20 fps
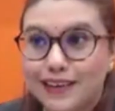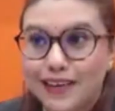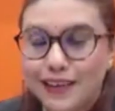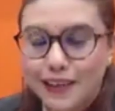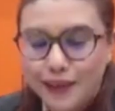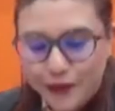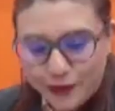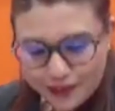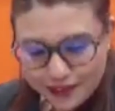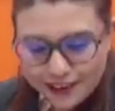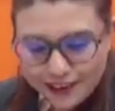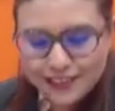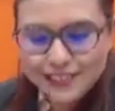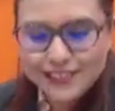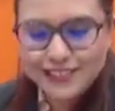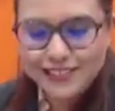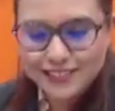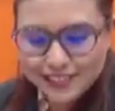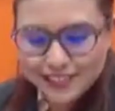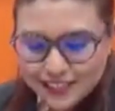Yes, the
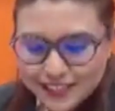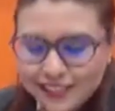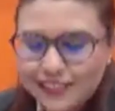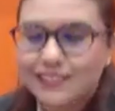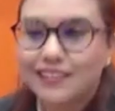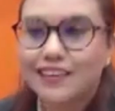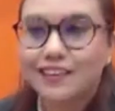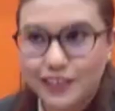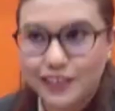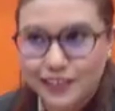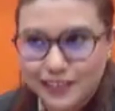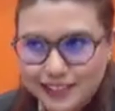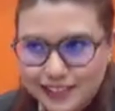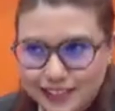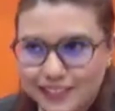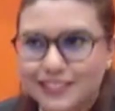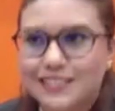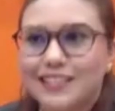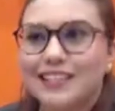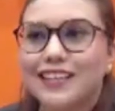risk, although
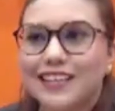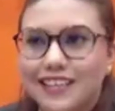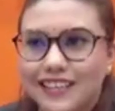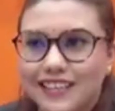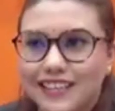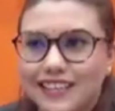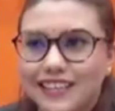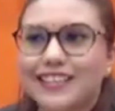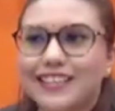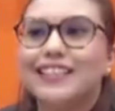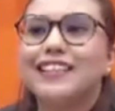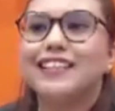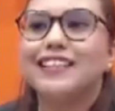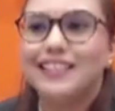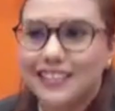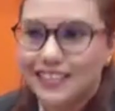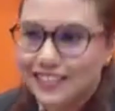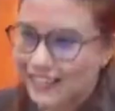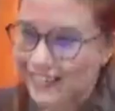minute, but it's always there.